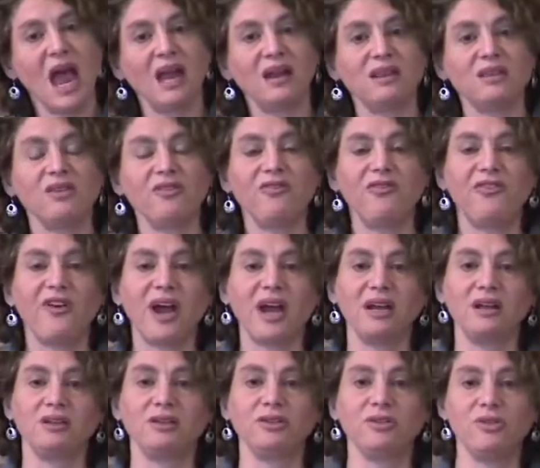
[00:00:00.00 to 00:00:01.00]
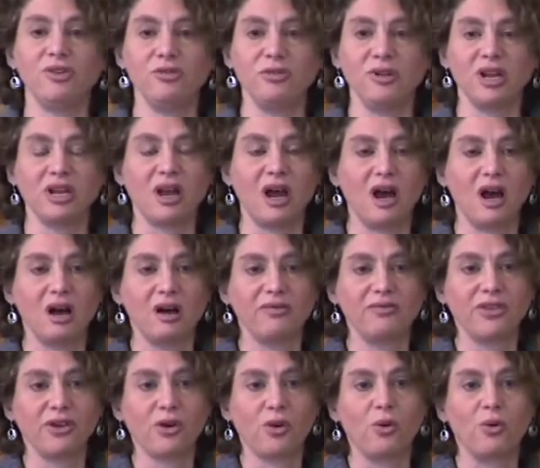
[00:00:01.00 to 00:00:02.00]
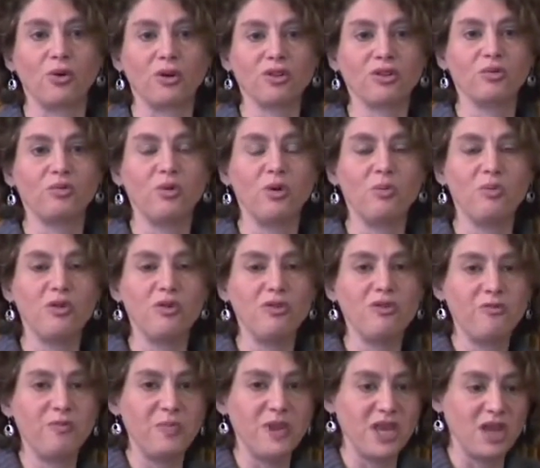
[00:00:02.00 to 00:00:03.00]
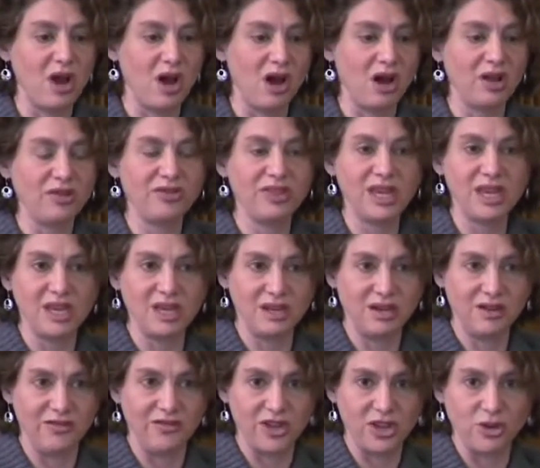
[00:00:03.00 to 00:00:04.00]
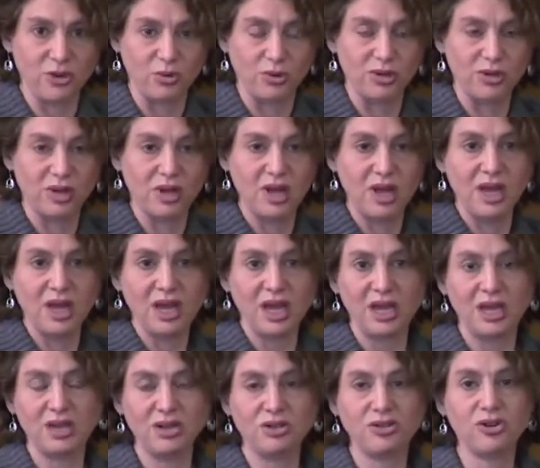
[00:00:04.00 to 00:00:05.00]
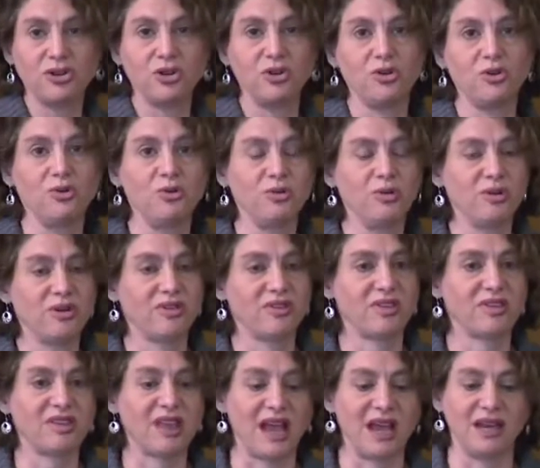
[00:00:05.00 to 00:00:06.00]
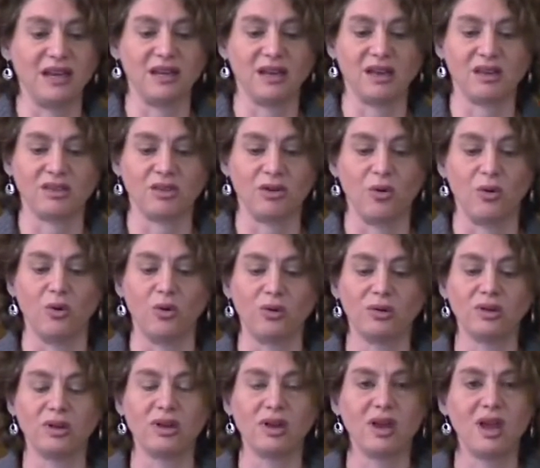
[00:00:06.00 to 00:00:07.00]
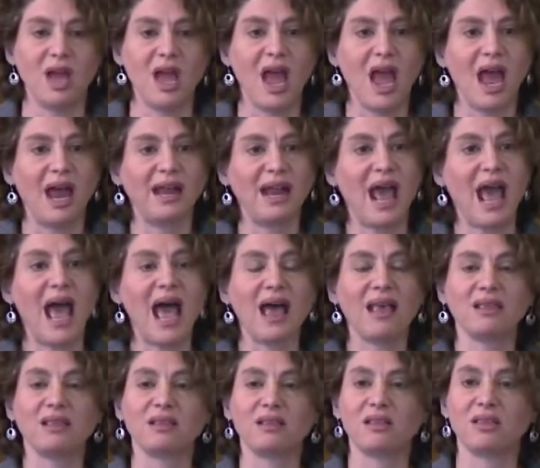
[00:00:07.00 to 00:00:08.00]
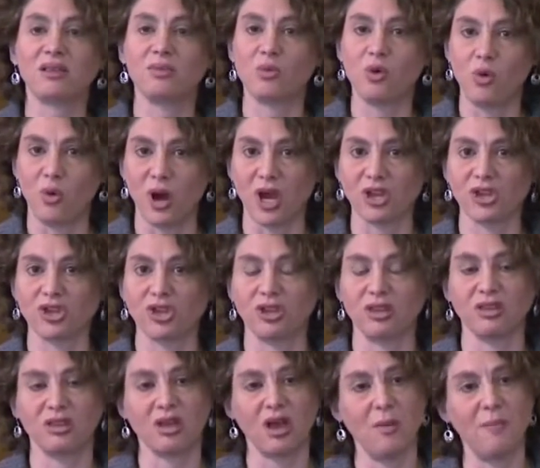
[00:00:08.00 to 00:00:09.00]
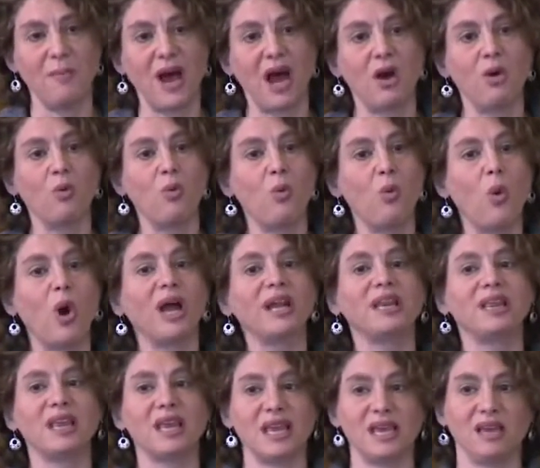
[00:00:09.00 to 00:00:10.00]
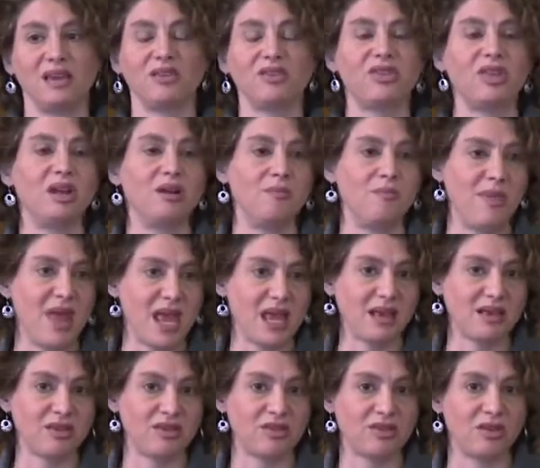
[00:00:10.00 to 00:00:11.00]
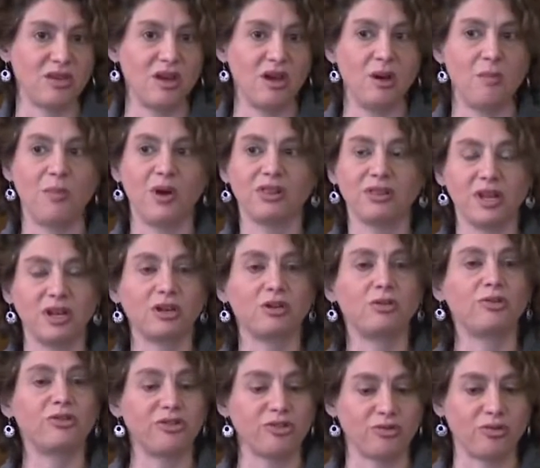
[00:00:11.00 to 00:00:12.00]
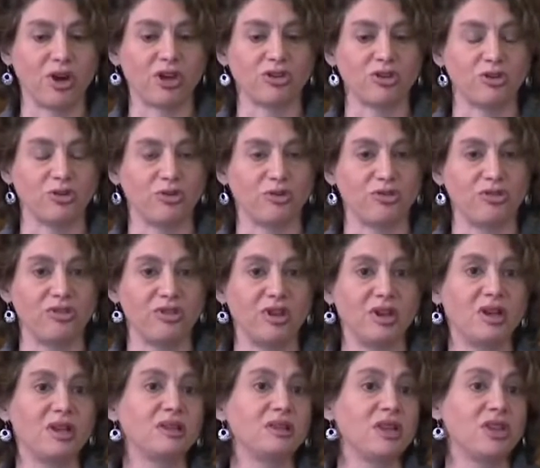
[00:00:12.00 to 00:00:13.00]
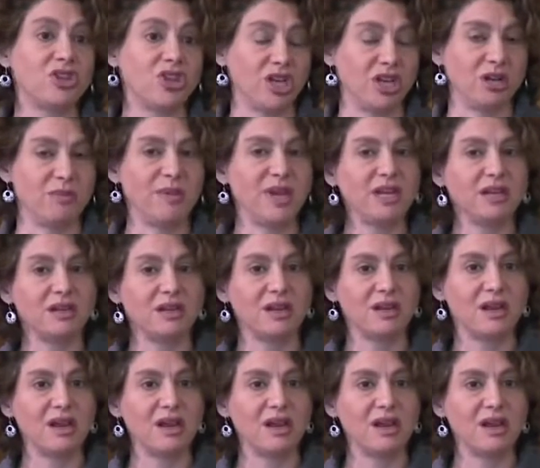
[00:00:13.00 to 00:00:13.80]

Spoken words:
And in the final unit of the course, we'll move beyond the individual into society as a whole and ask some questions about what it is that makes political structures legitimate